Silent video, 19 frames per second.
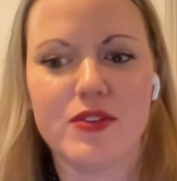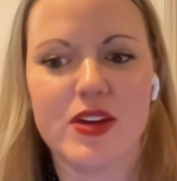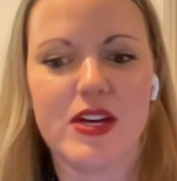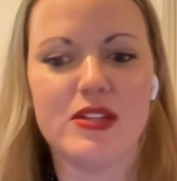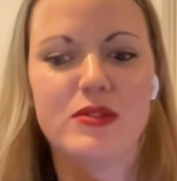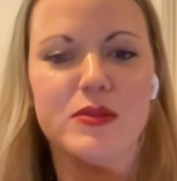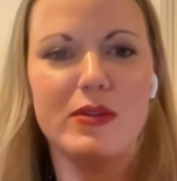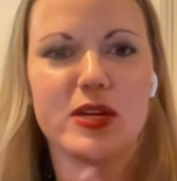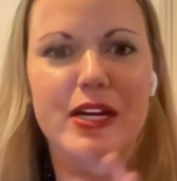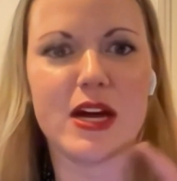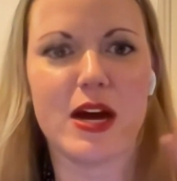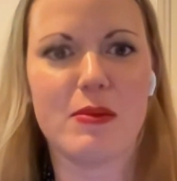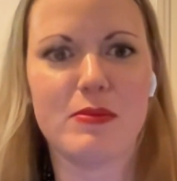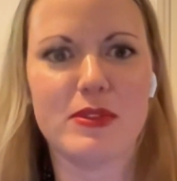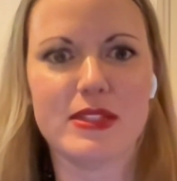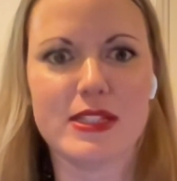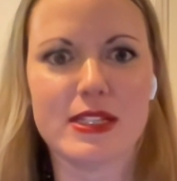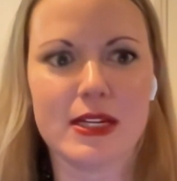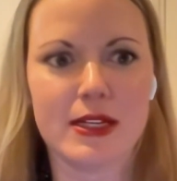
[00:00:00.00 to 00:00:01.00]
phase when it
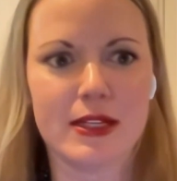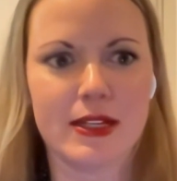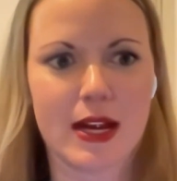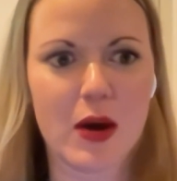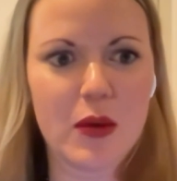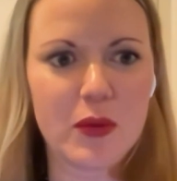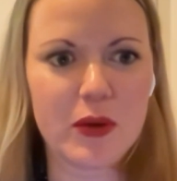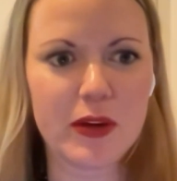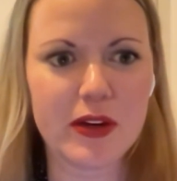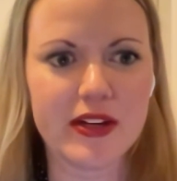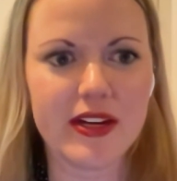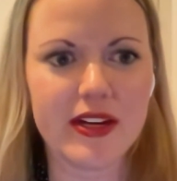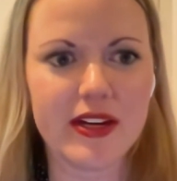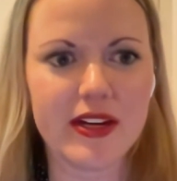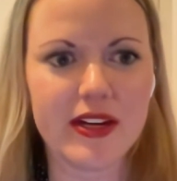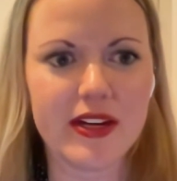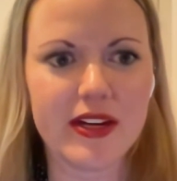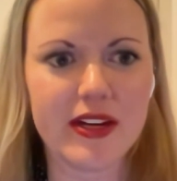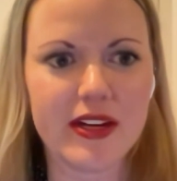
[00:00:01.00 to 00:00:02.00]
comes to
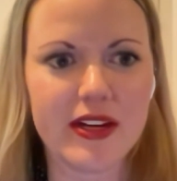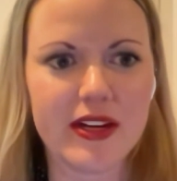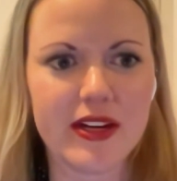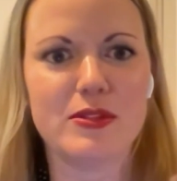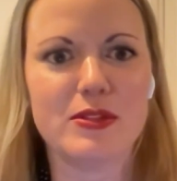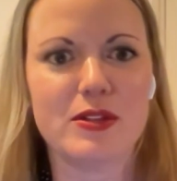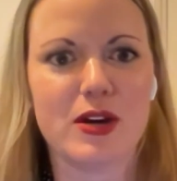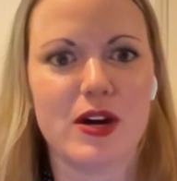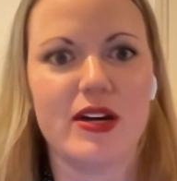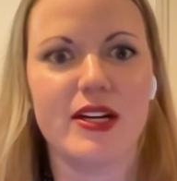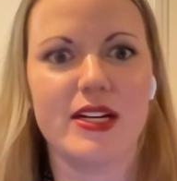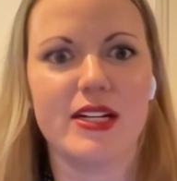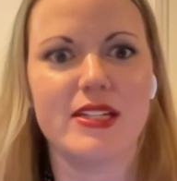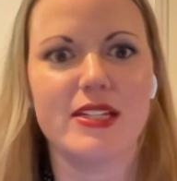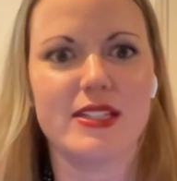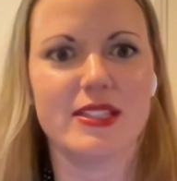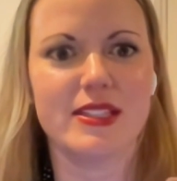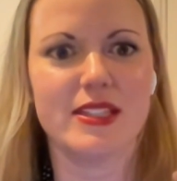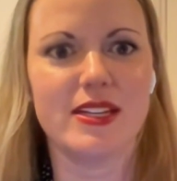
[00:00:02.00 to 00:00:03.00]
networking. But I'm starting
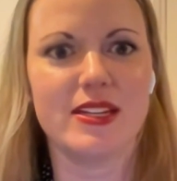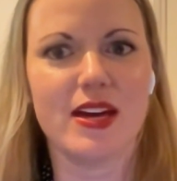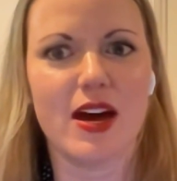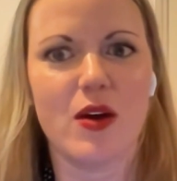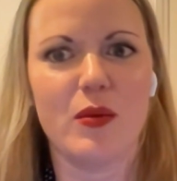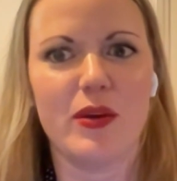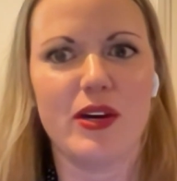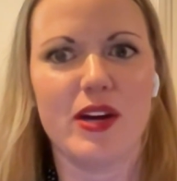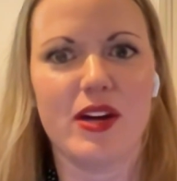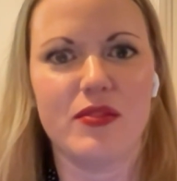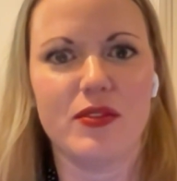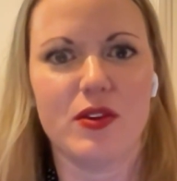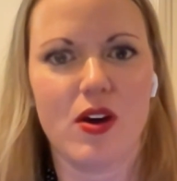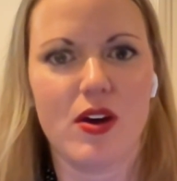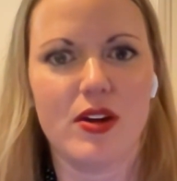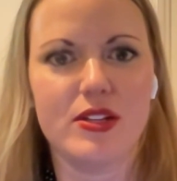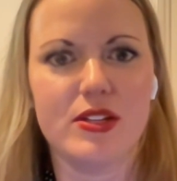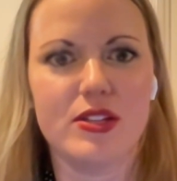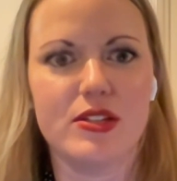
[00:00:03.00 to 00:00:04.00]
to see that when I've
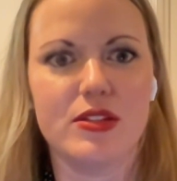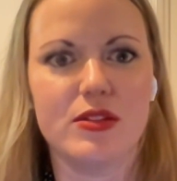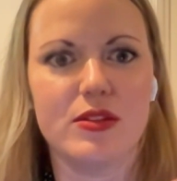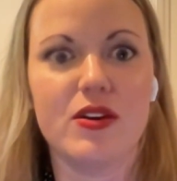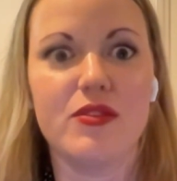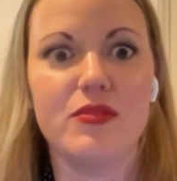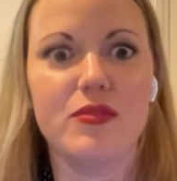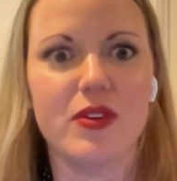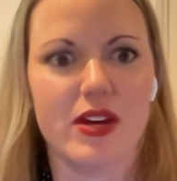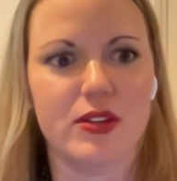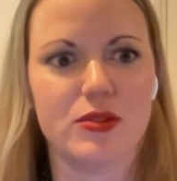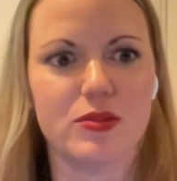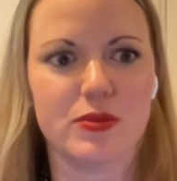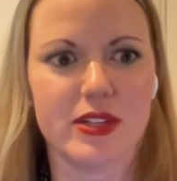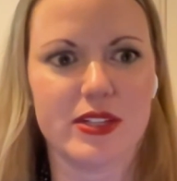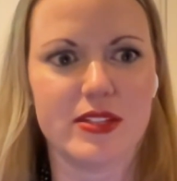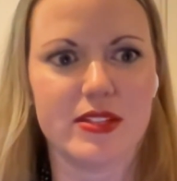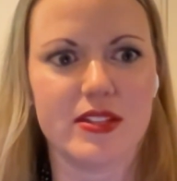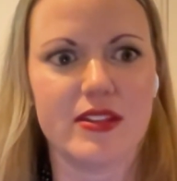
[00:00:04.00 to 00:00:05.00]
gone to events
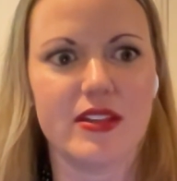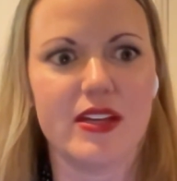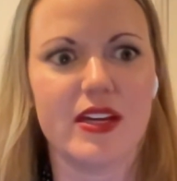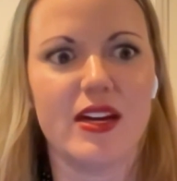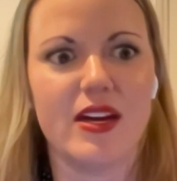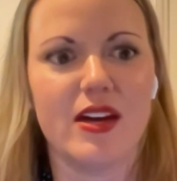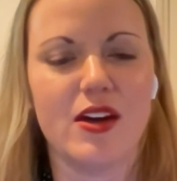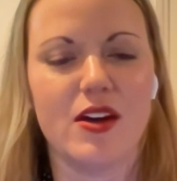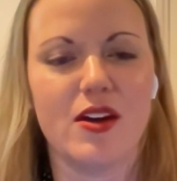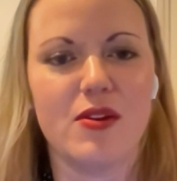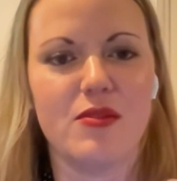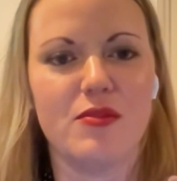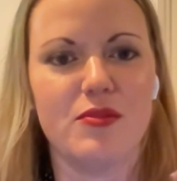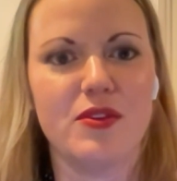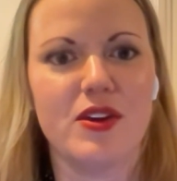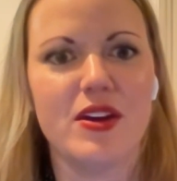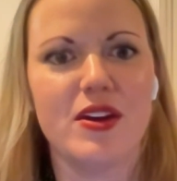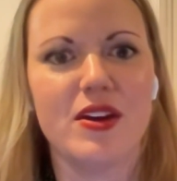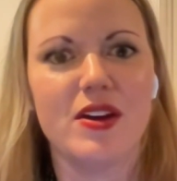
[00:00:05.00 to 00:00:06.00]
recently of
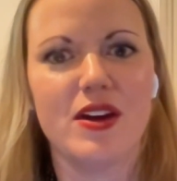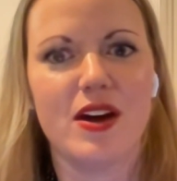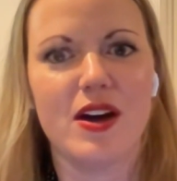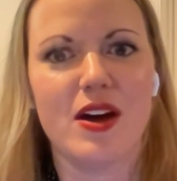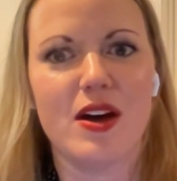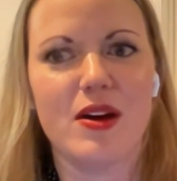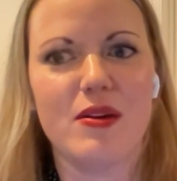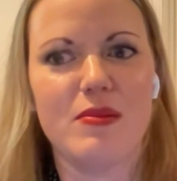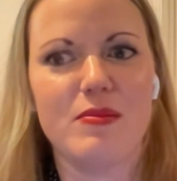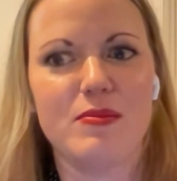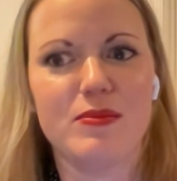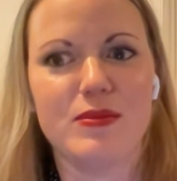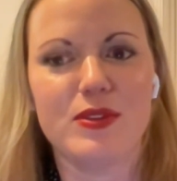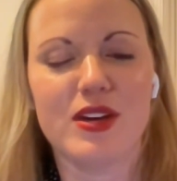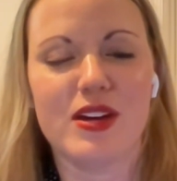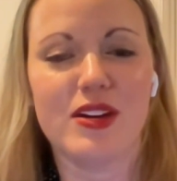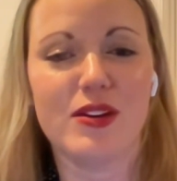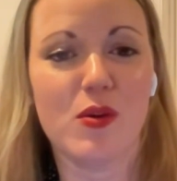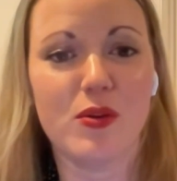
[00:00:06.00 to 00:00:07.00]
um, you
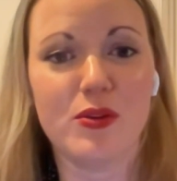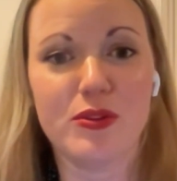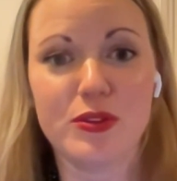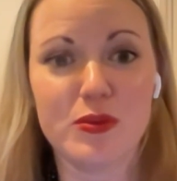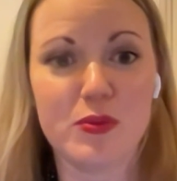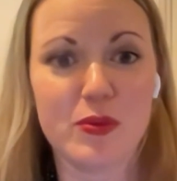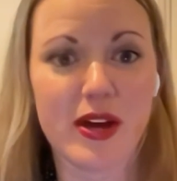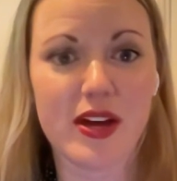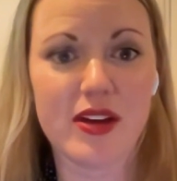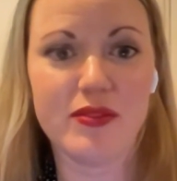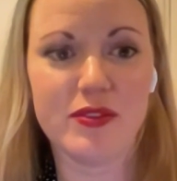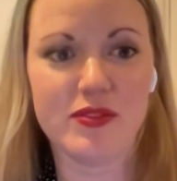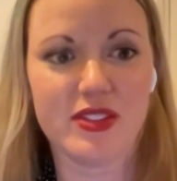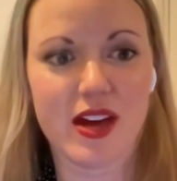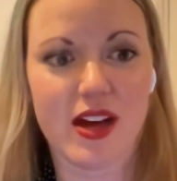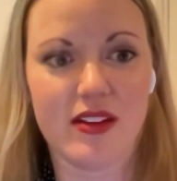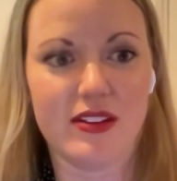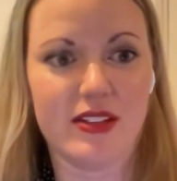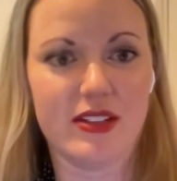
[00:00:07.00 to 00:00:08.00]
got a whole new wave of
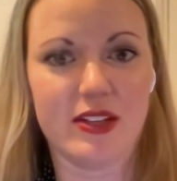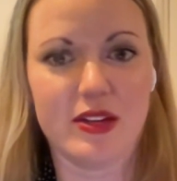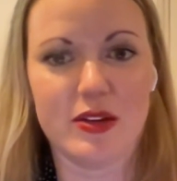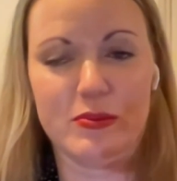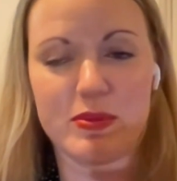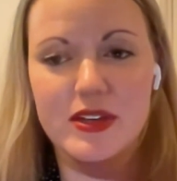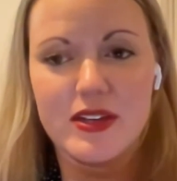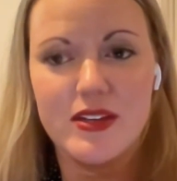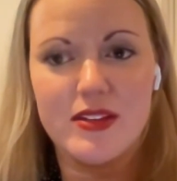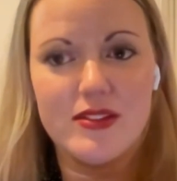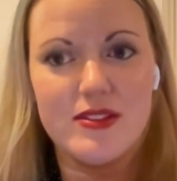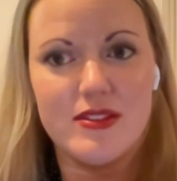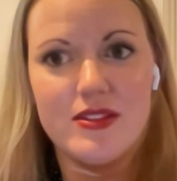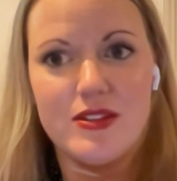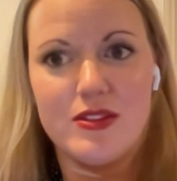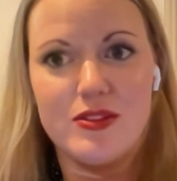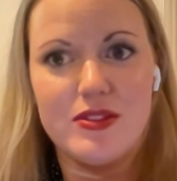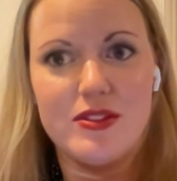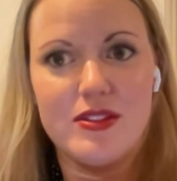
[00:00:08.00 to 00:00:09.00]
talent in here because
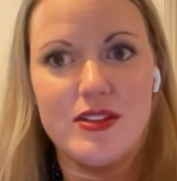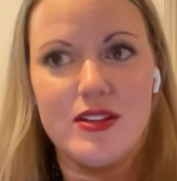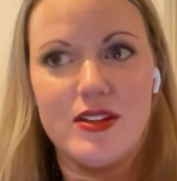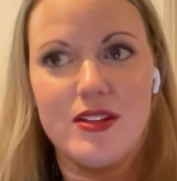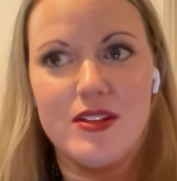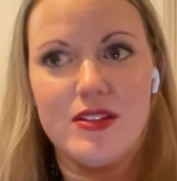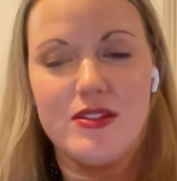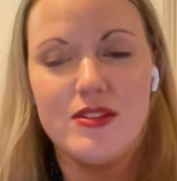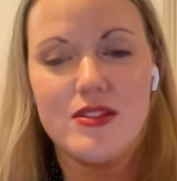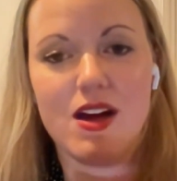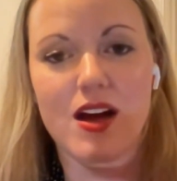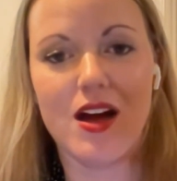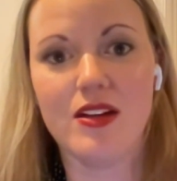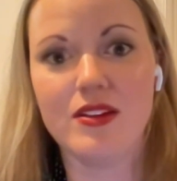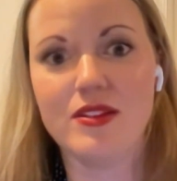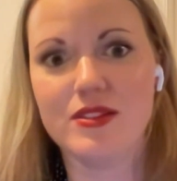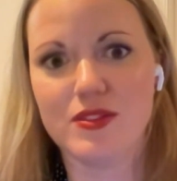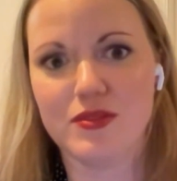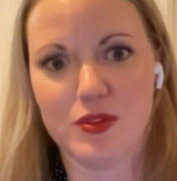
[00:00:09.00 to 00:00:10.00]
there's
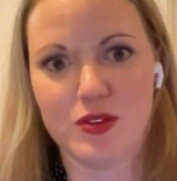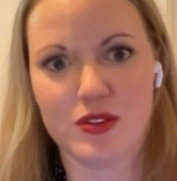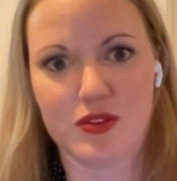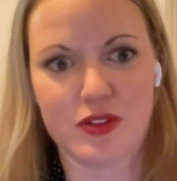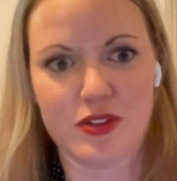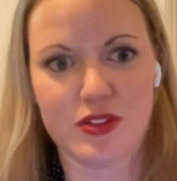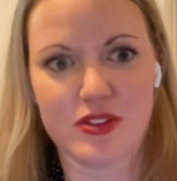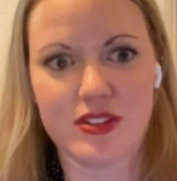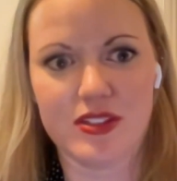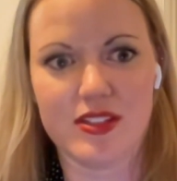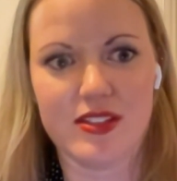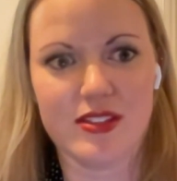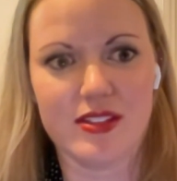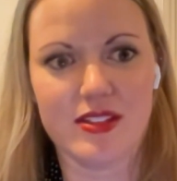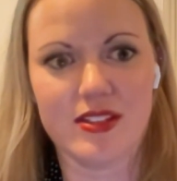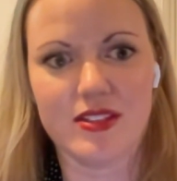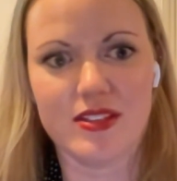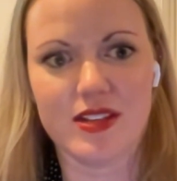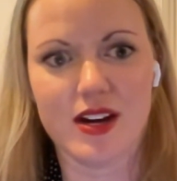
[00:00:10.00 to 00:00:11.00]
tons of universities
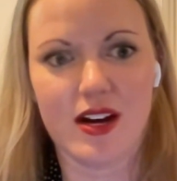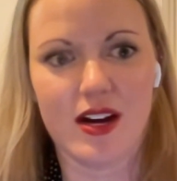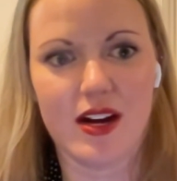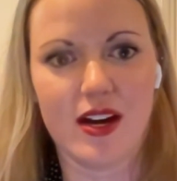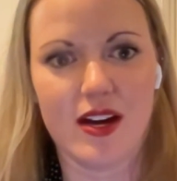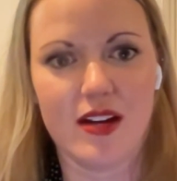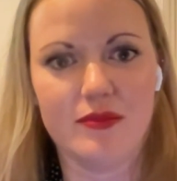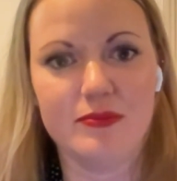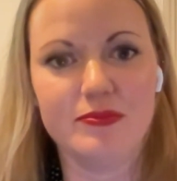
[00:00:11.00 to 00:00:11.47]
in this area.